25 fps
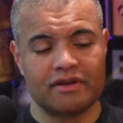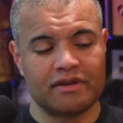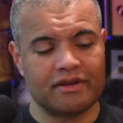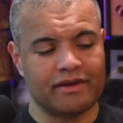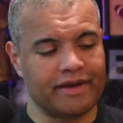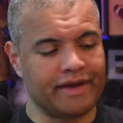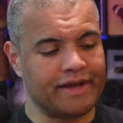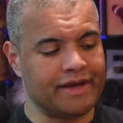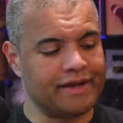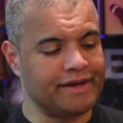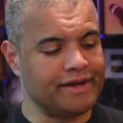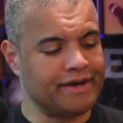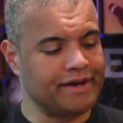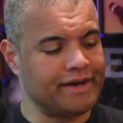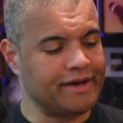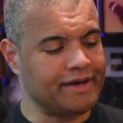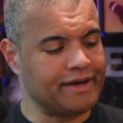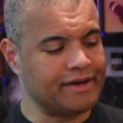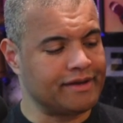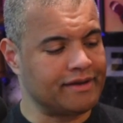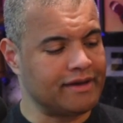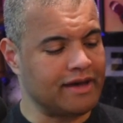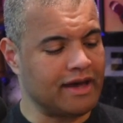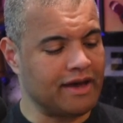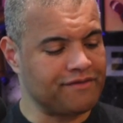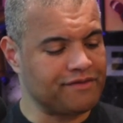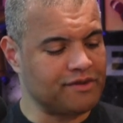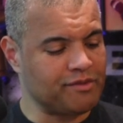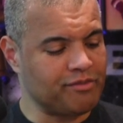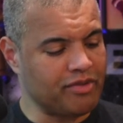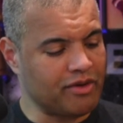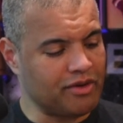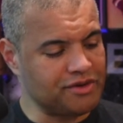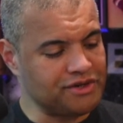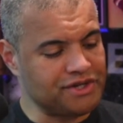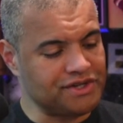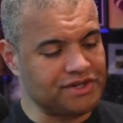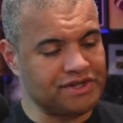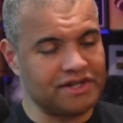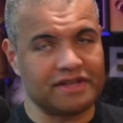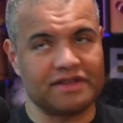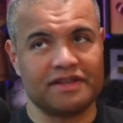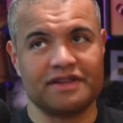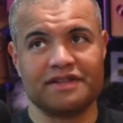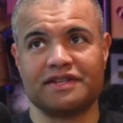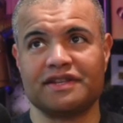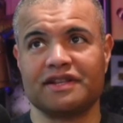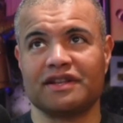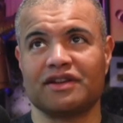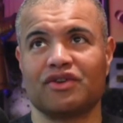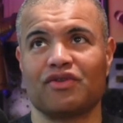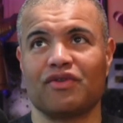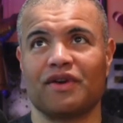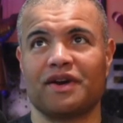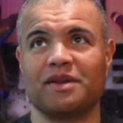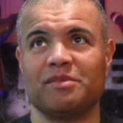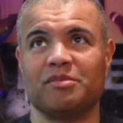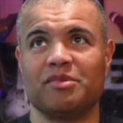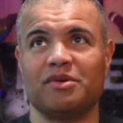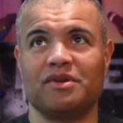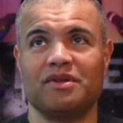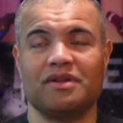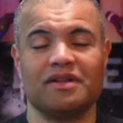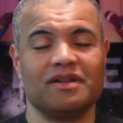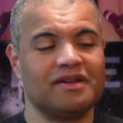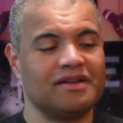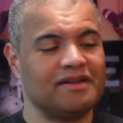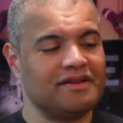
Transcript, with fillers: and after purchasing this incredible